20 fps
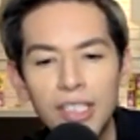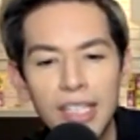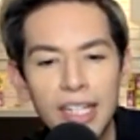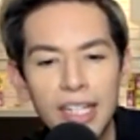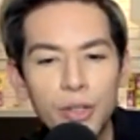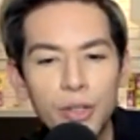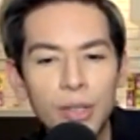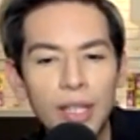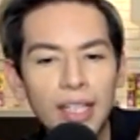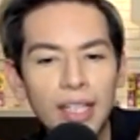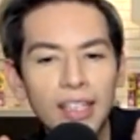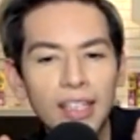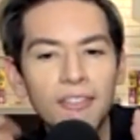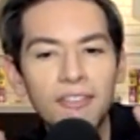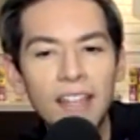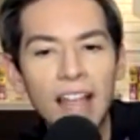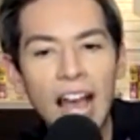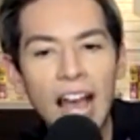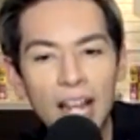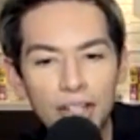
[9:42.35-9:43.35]
they do like the
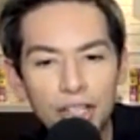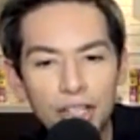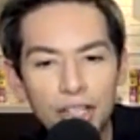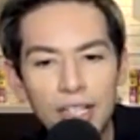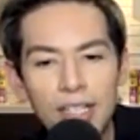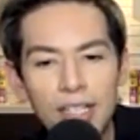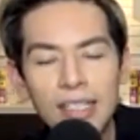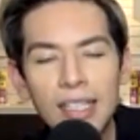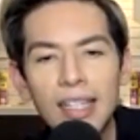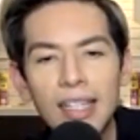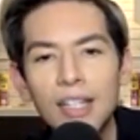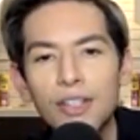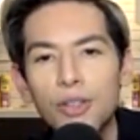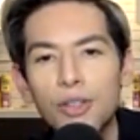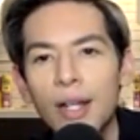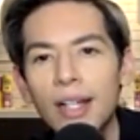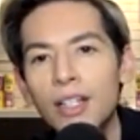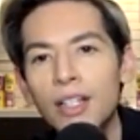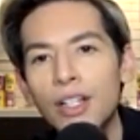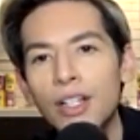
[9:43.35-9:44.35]
flashes and they
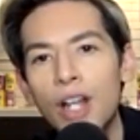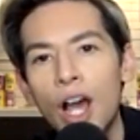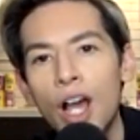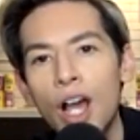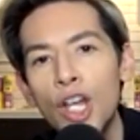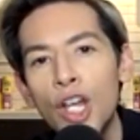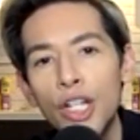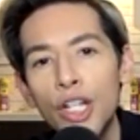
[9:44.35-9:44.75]
try to not